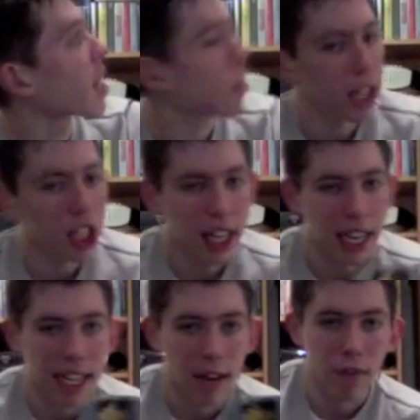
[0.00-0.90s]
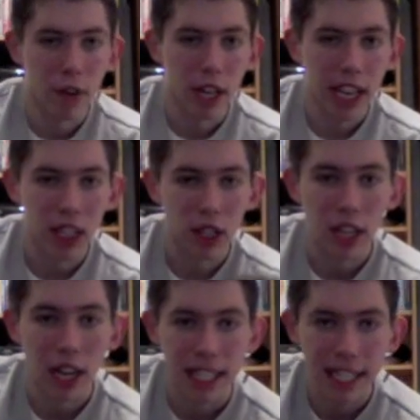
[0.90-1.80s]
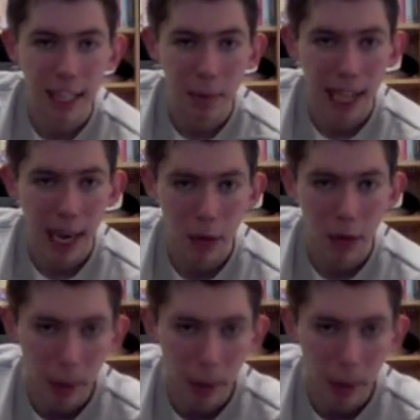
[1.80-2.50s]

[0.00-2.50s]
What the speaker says: I might just get it down for you in case you guys didn't see my GameCube